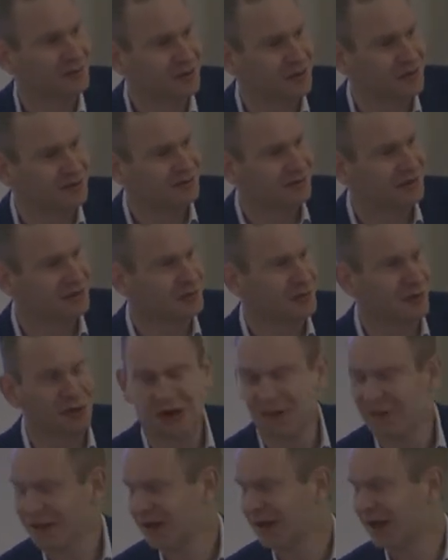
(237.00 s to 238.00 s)
domains
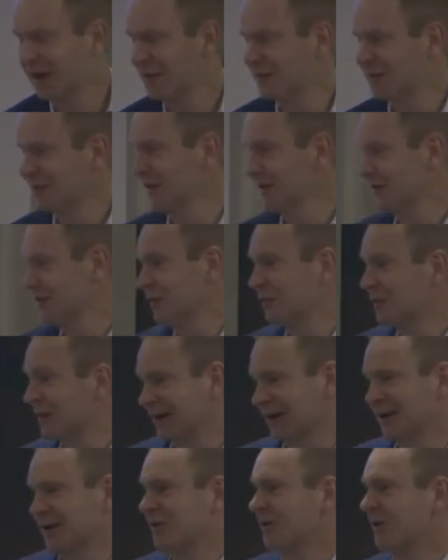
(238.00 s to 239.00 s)
anymore. And we
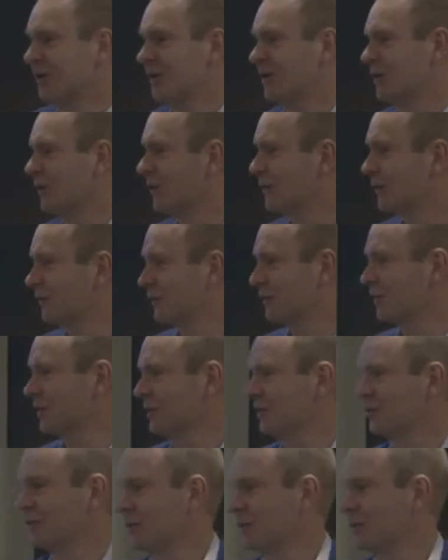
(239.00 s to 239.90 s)
click on icons, we